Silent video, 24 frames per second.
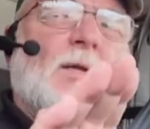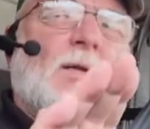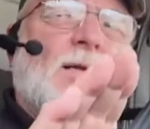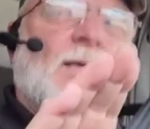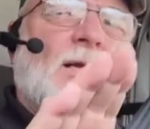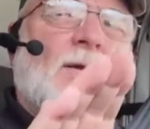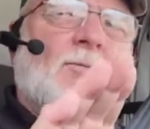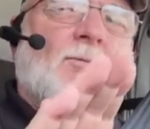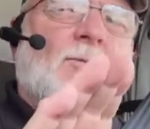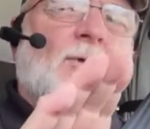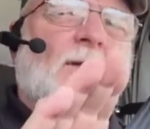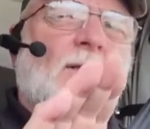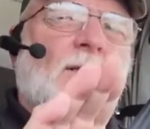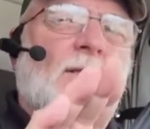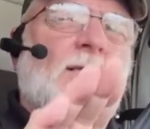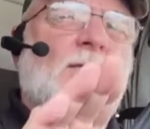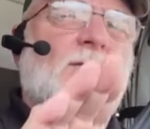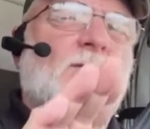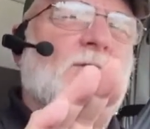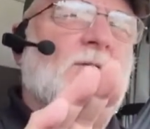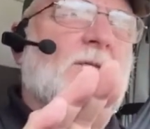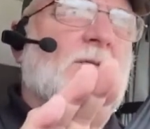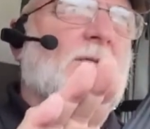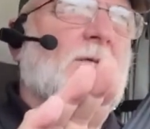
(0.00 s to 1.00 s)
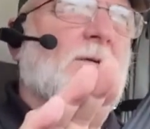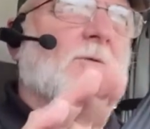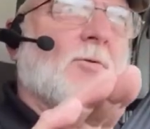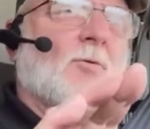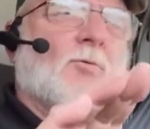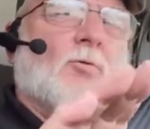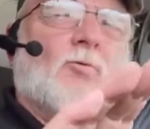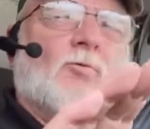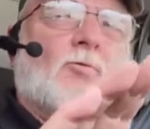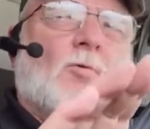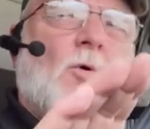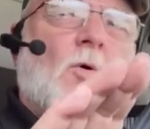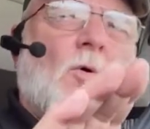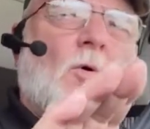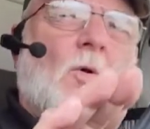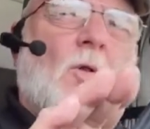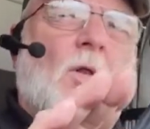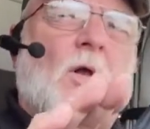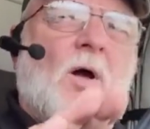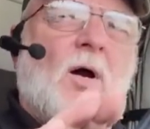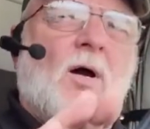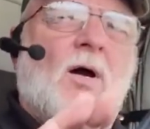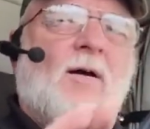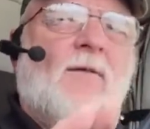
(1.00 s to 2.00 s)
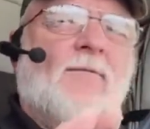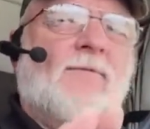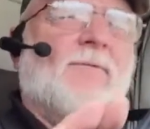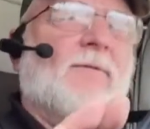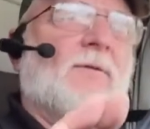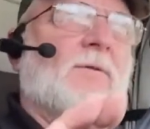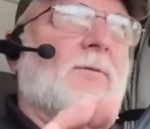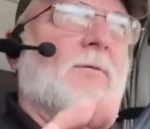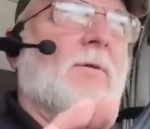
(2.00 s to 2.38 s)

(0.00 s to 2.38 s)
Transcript: and release or roll off